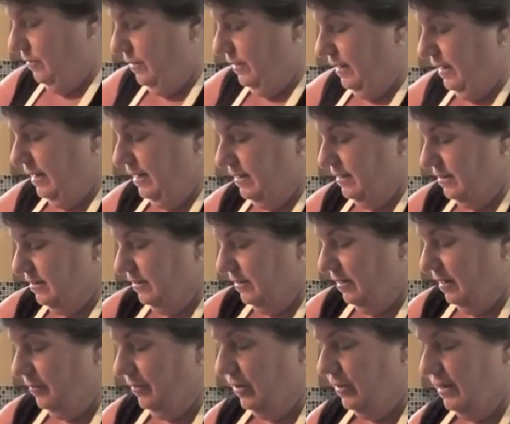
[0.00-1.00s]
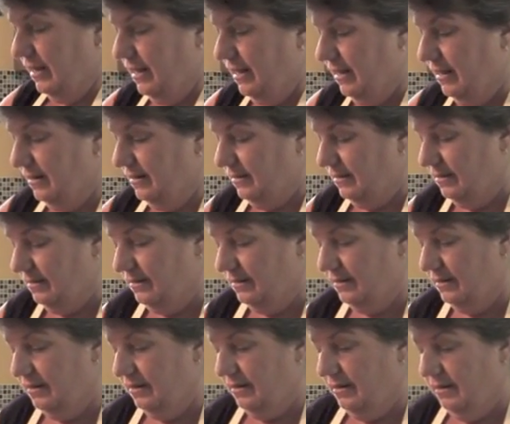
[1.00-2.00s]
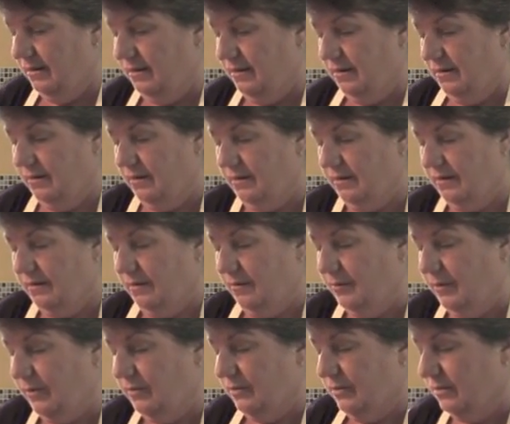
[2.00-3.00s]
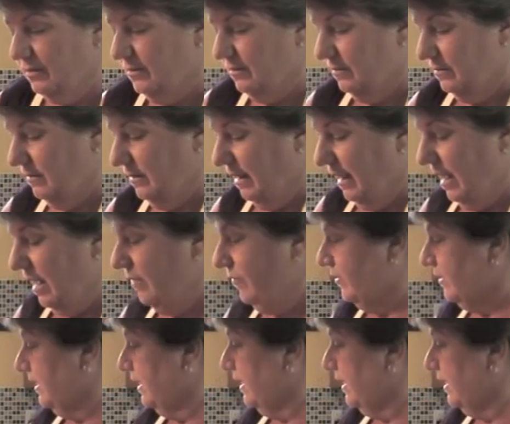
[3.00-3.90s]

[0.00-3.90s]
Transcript: Okay, so now I'm going to add about half a